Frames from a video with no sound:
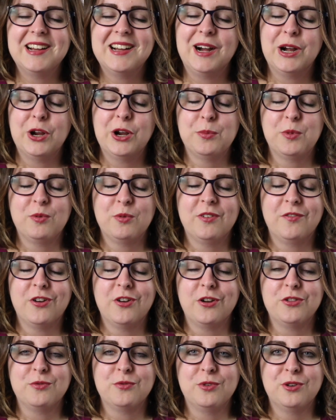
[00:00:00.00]
I hope that wherever you
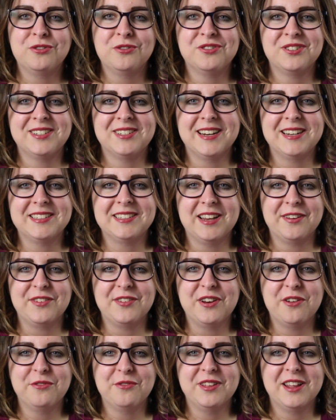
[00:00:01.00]
are in the world, you're staying safe
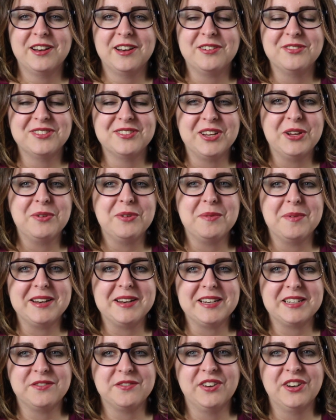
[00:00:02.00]
and healthy, and I'll see you in my
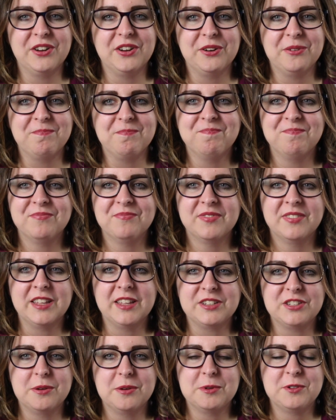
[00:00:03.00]
next video.
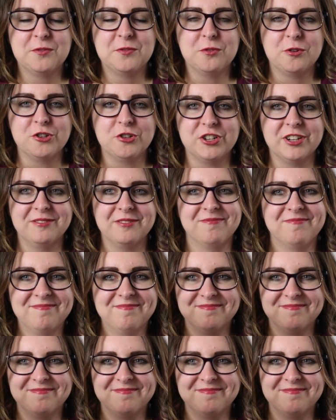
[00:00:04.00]
Thanks so much for watching.